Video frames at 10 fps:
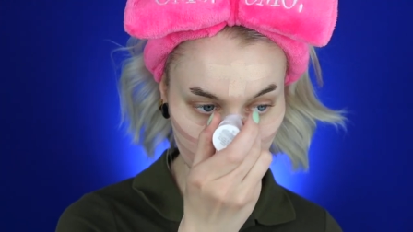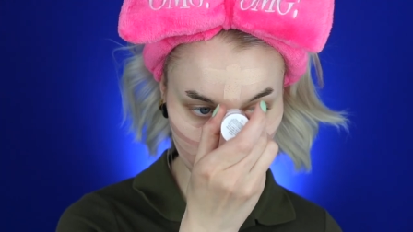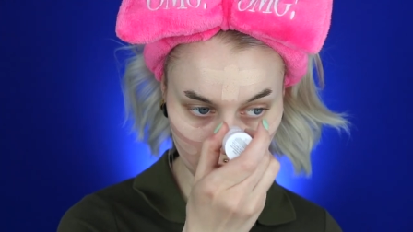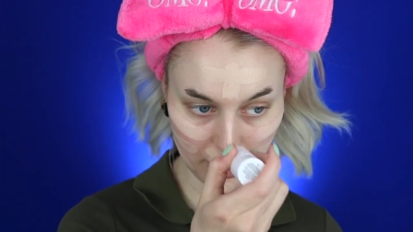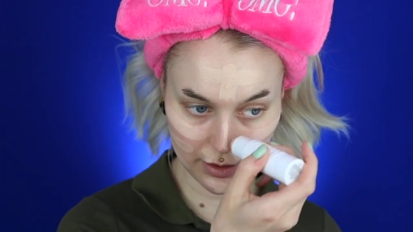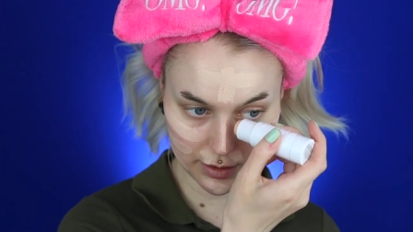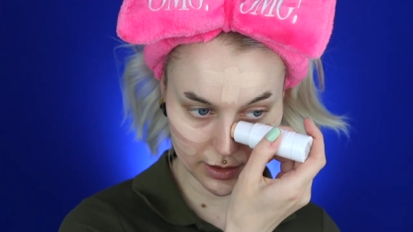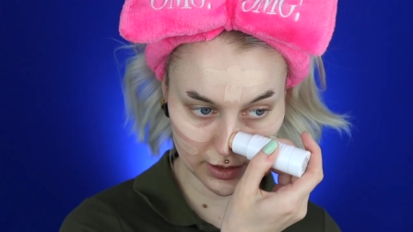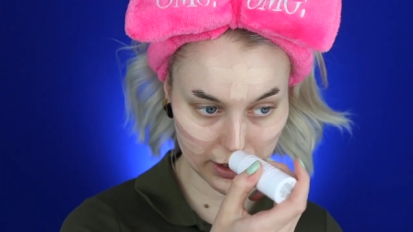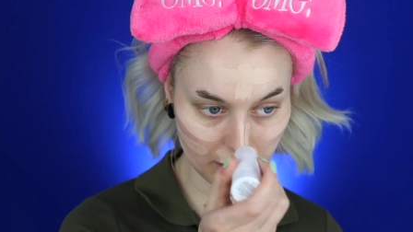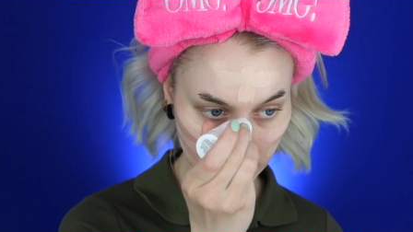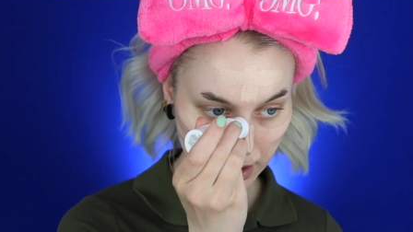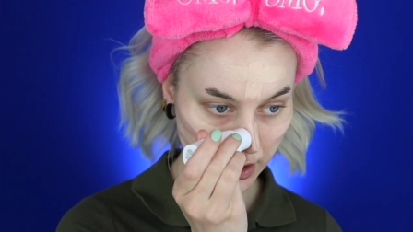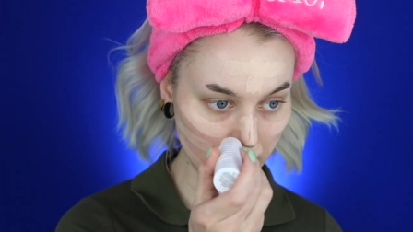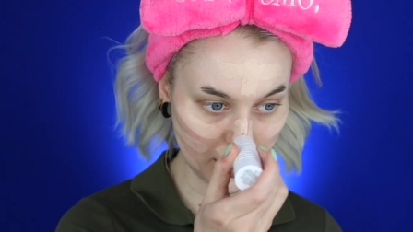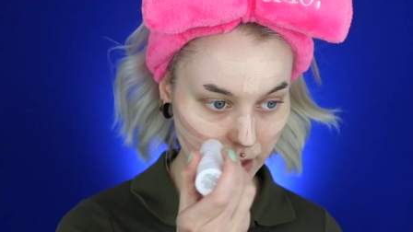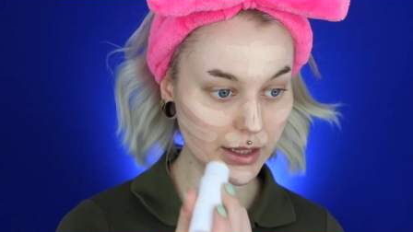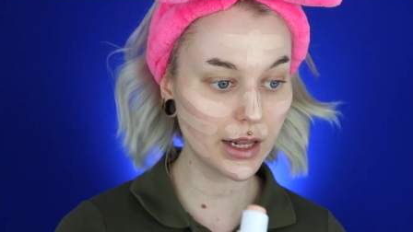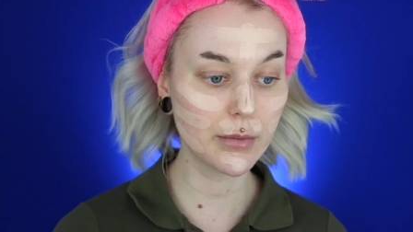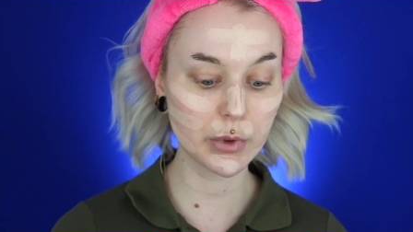this. And
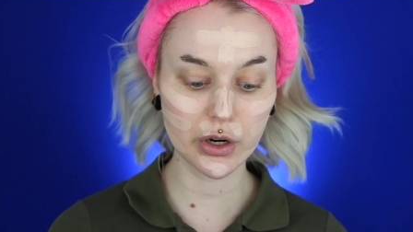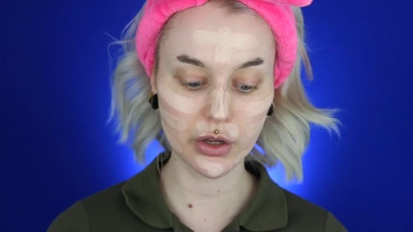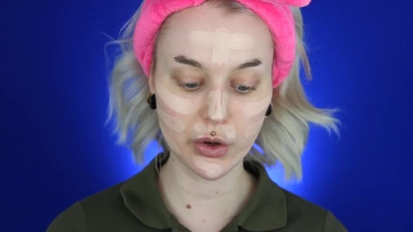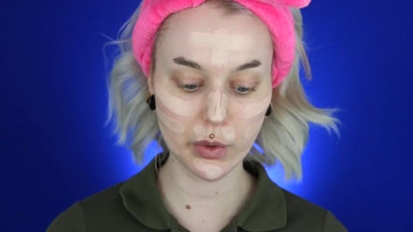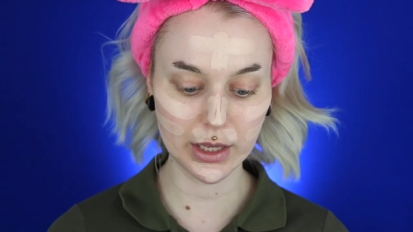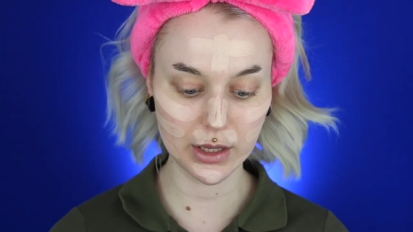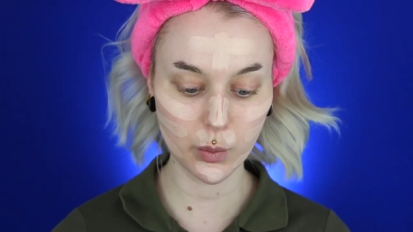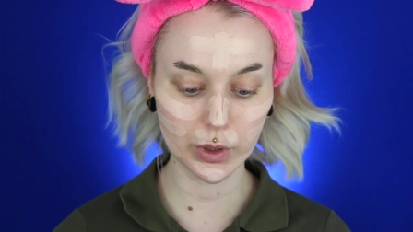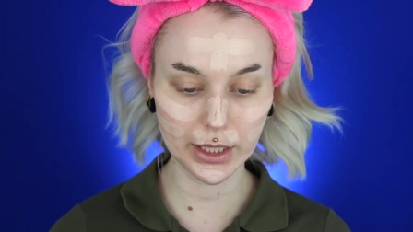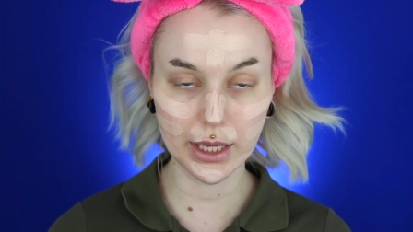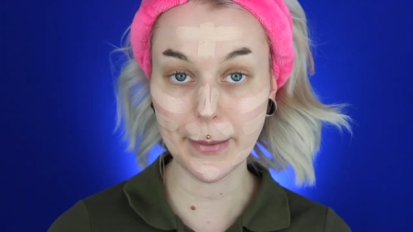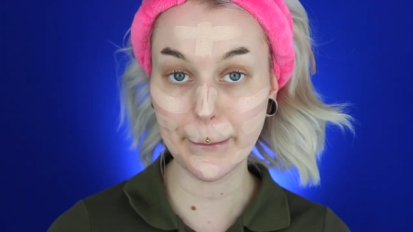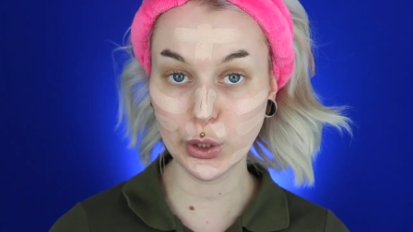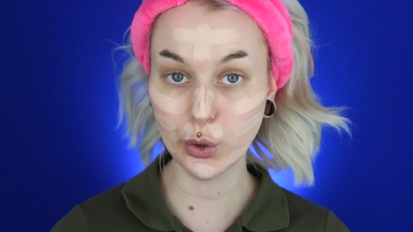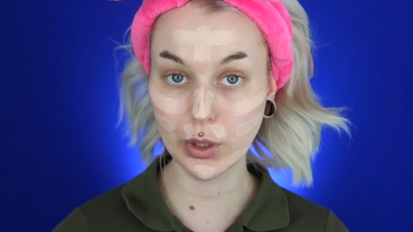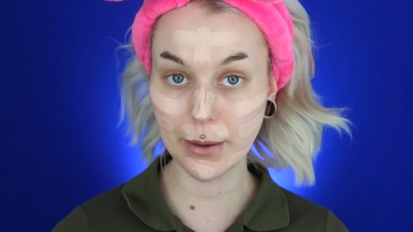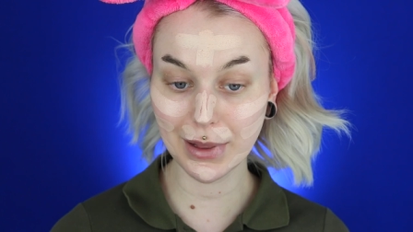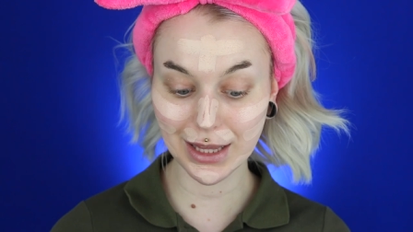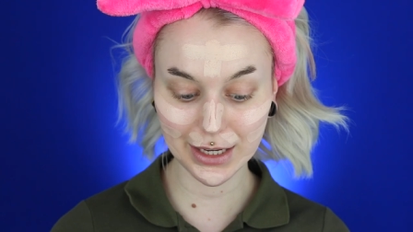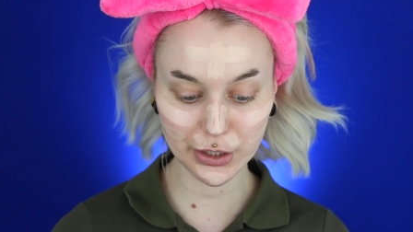then I'm gonna go in with a beauty
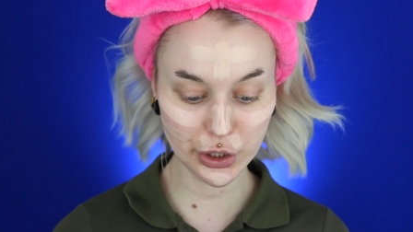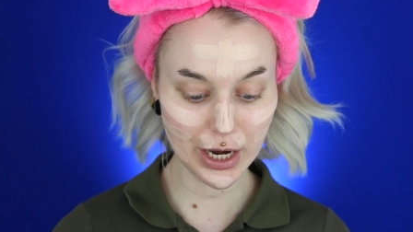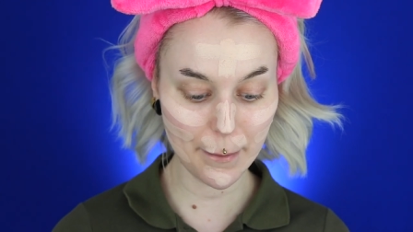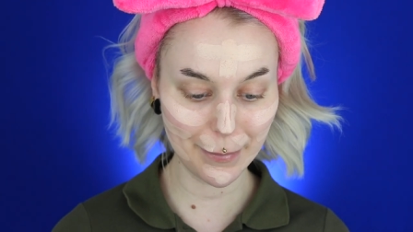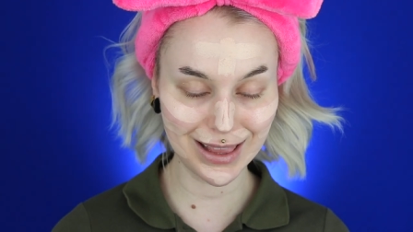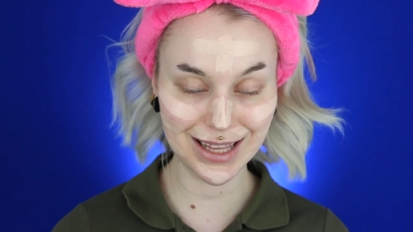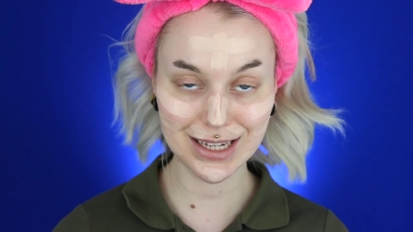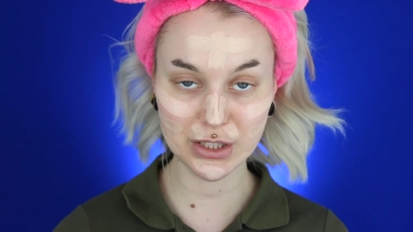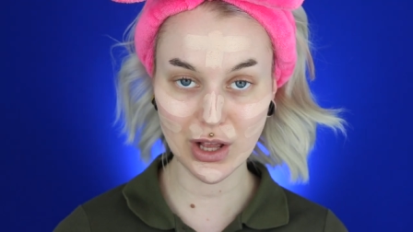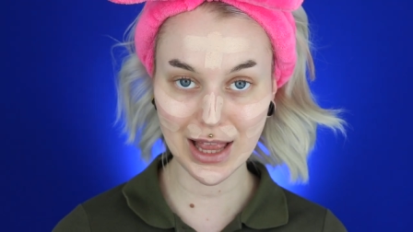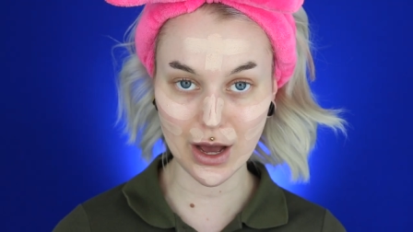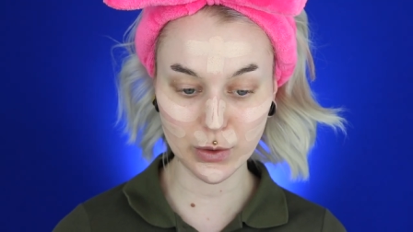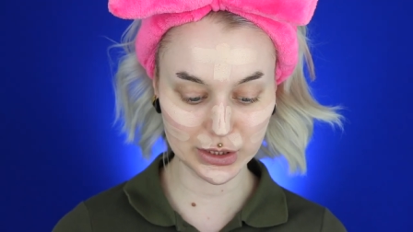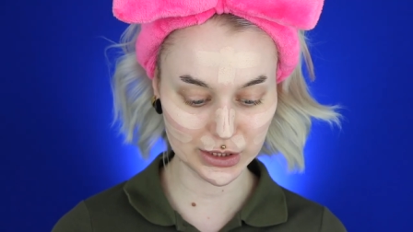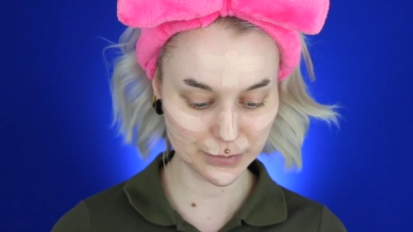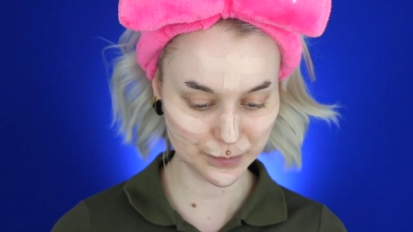blender and blend this all out.